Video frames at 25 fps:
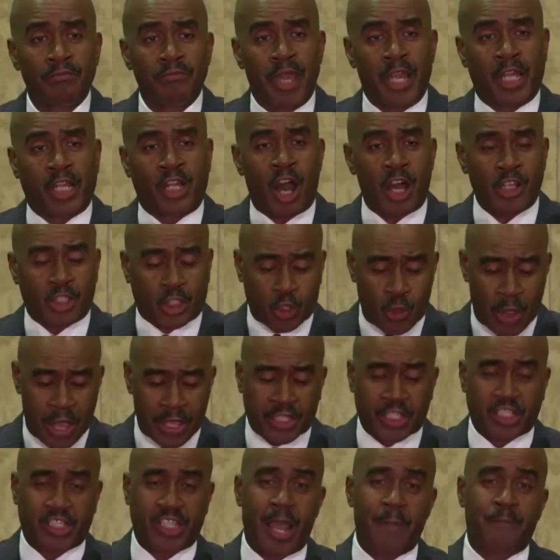Because to
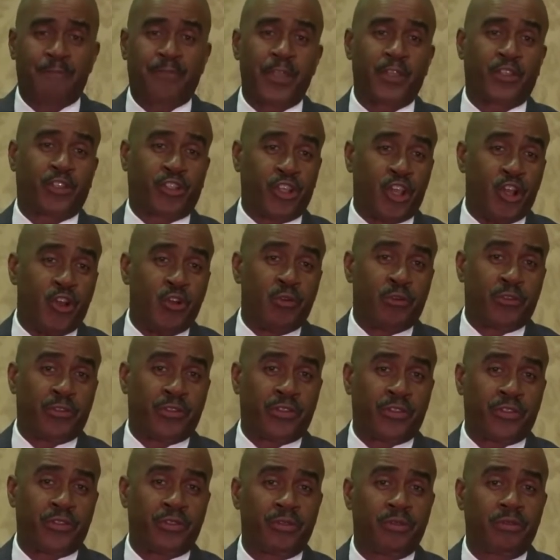accept the truth,
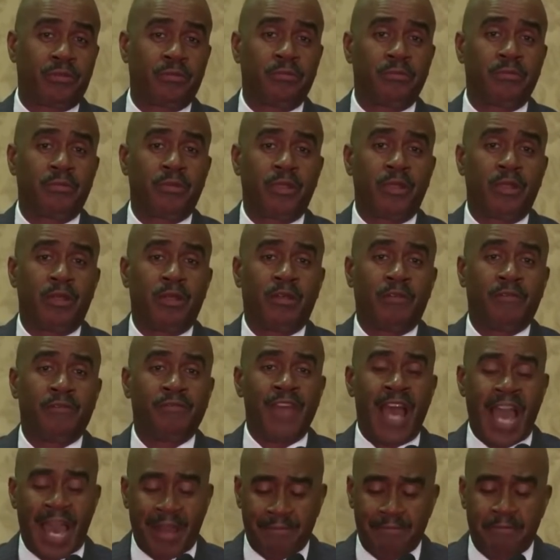
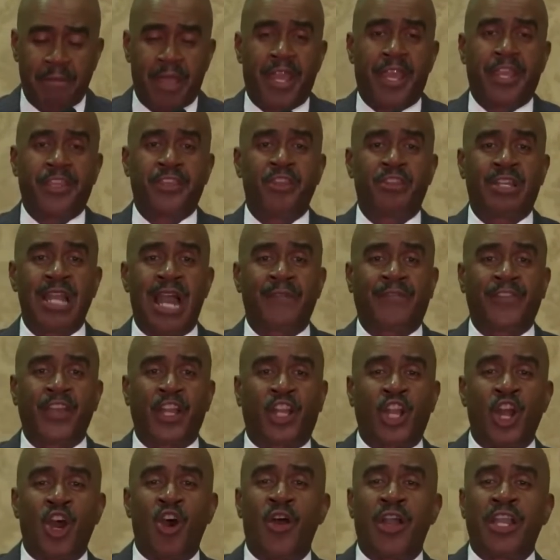that means you got
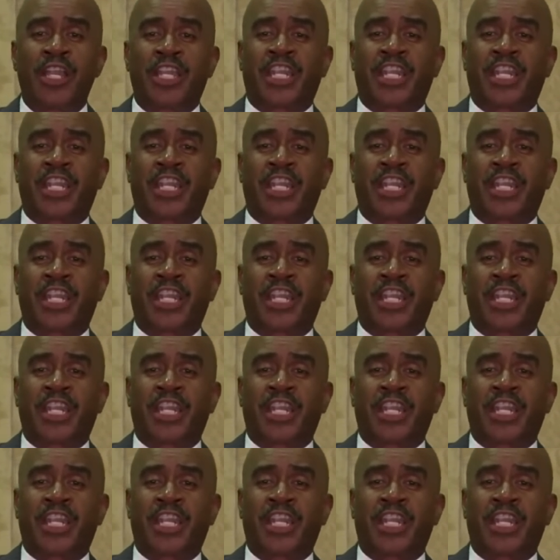to go